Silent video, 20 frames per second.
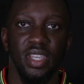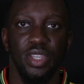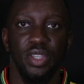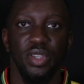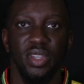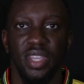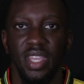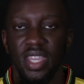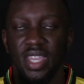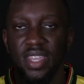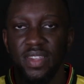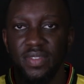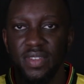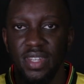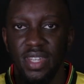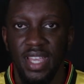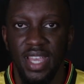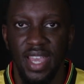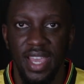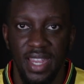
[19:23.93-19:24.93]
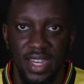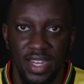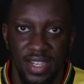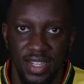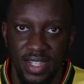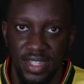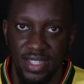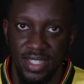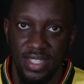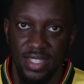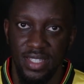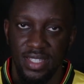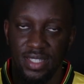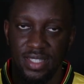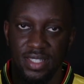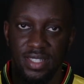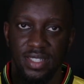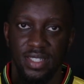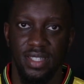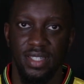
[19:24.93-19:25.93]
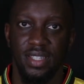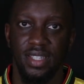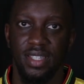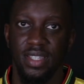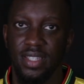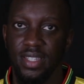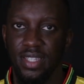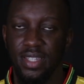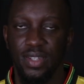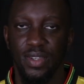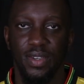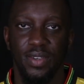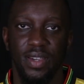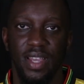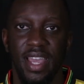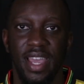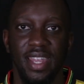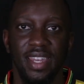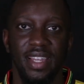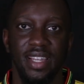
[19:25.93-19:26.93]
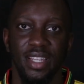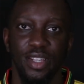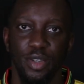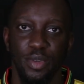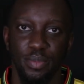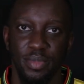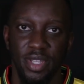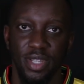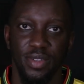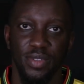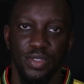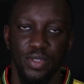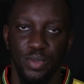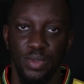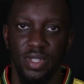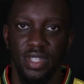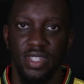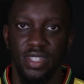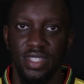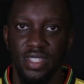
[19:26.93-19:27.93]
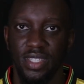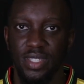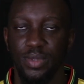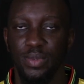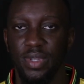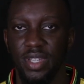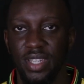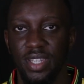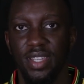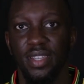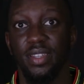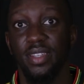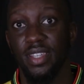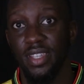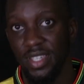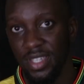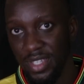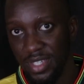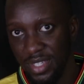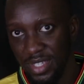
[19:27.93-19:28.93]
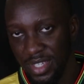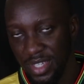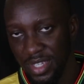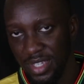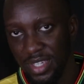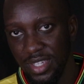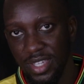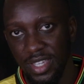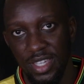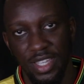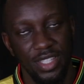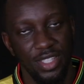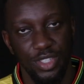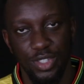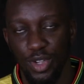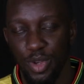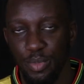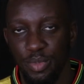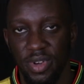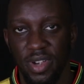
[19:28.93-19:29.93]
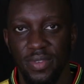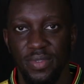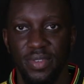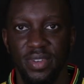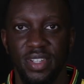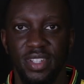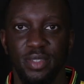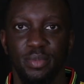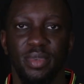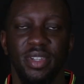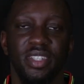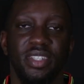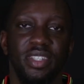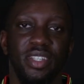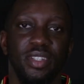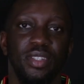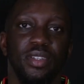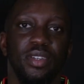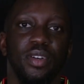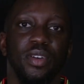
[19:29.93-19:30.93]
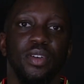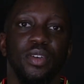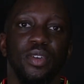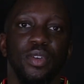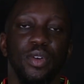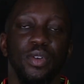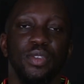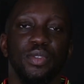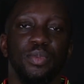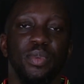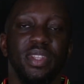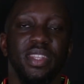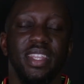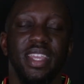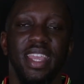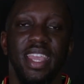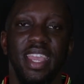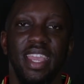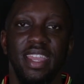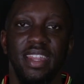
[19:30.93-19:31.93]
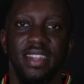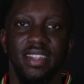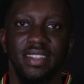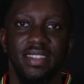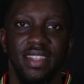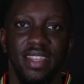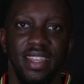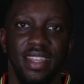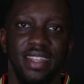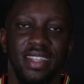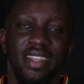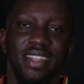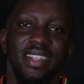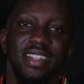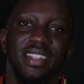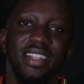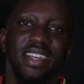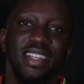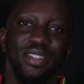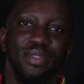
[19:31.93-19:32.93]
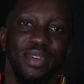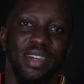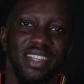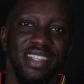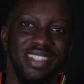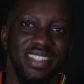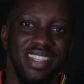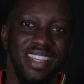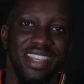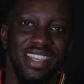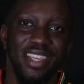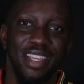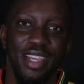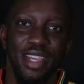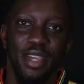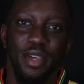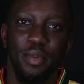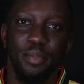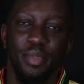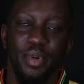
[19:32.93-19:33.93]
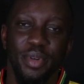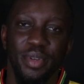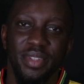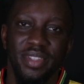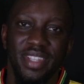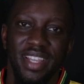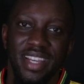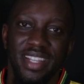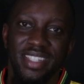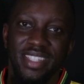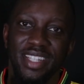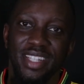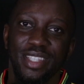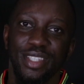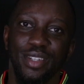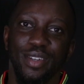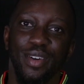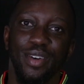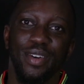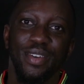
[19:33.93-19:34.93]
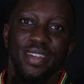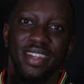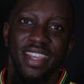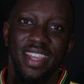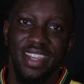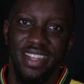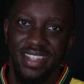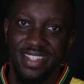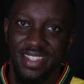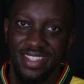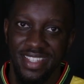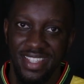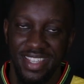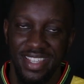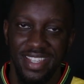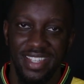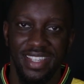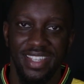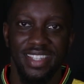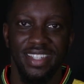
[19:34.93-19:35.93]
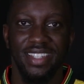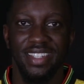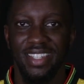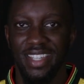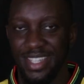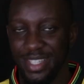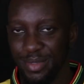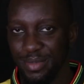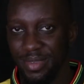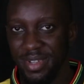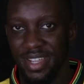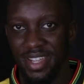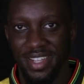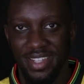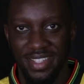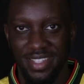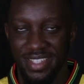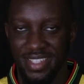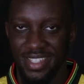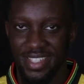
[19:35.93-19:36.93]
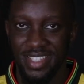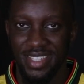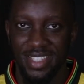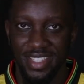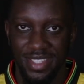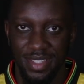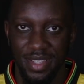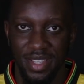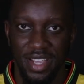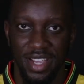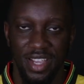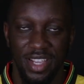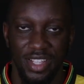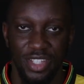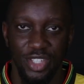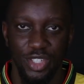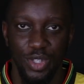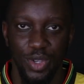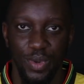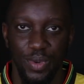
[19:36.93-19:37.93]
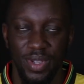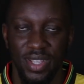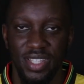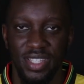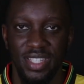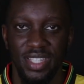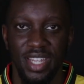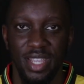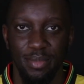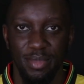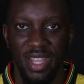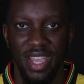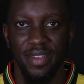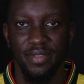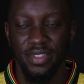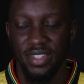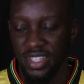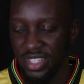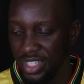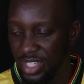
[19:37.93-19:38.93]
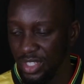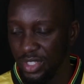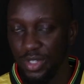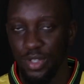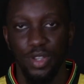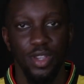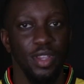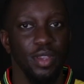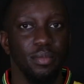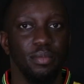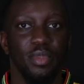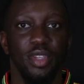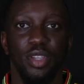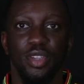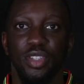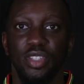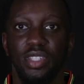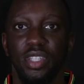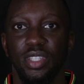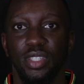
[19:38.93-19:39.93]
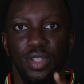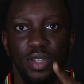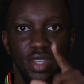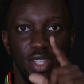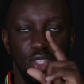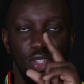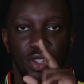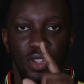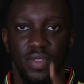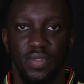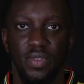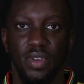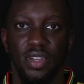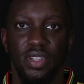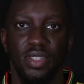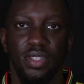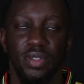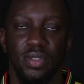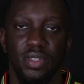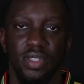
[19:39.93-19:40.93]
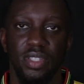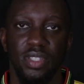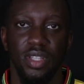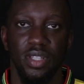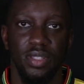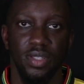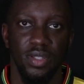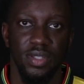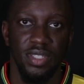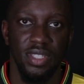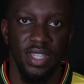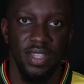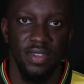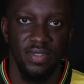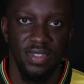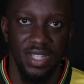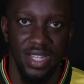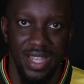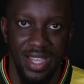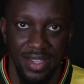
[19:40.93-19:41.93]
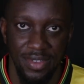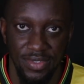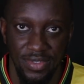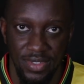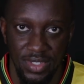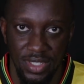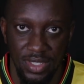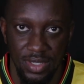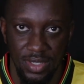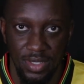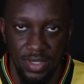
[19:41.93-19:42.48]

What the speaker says: You can even add honey to, add a little bit of sweetness to it. It's your preference, but shito goes with anything. That's why I say put that shito on anything. That's why this show is named after shito, because shito is universal. Shito saves lives.